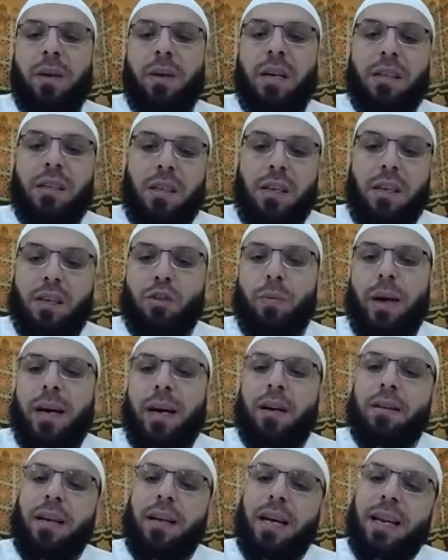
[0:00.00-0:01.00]
because Allah
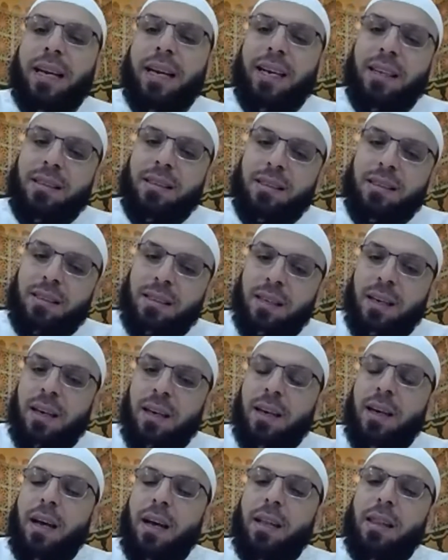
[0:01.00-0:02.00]
subhanahu wa ta'ala gets
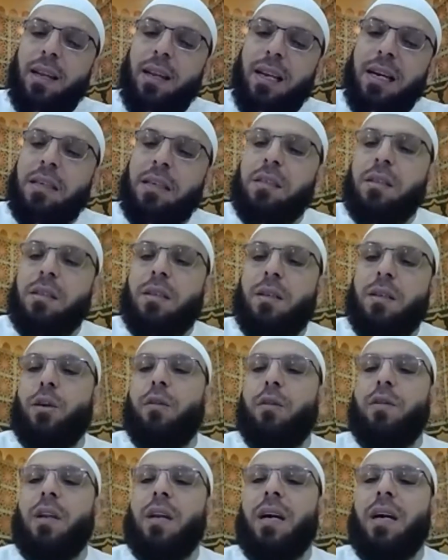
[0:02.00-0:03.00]
at the last third
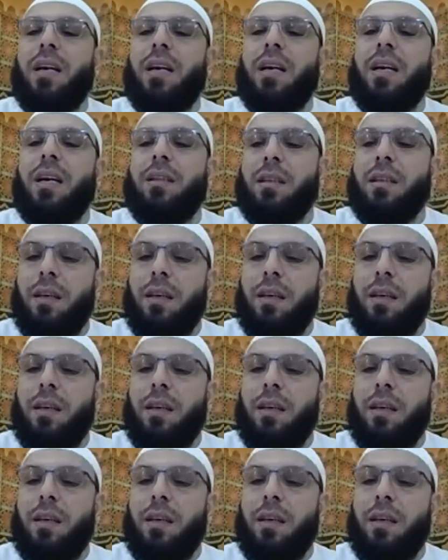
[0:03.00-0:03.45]
of the night